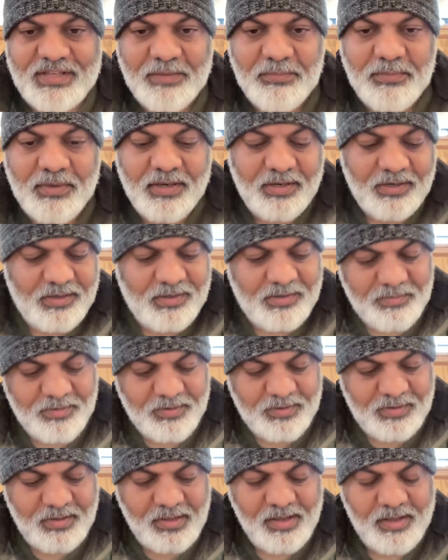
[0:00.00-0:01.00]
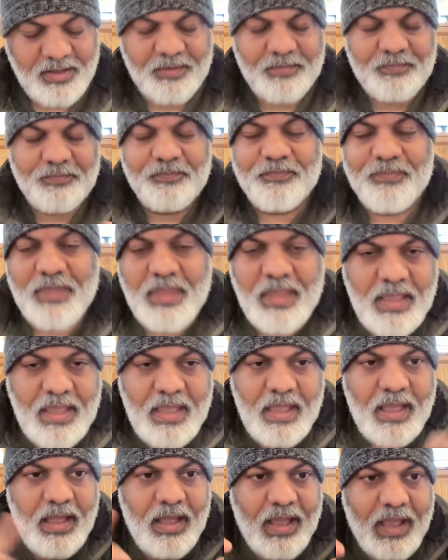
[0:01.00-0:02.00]
first time here. I'm
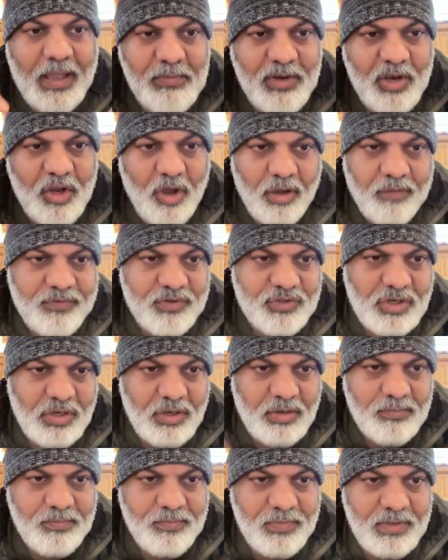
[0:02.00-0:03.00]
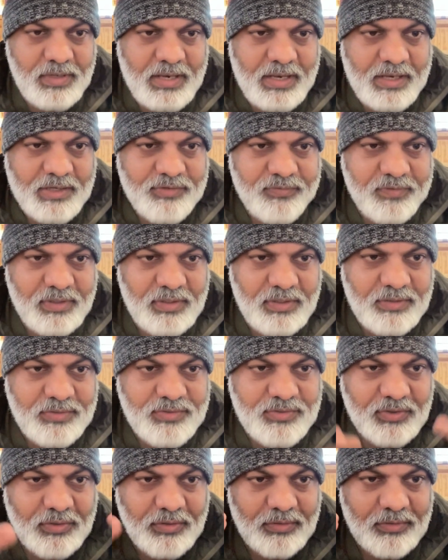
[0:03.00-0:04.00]
in a coffee shop in Nashville,
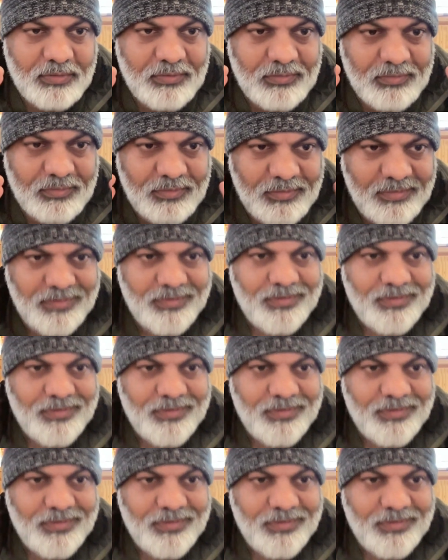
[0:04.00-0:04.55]
so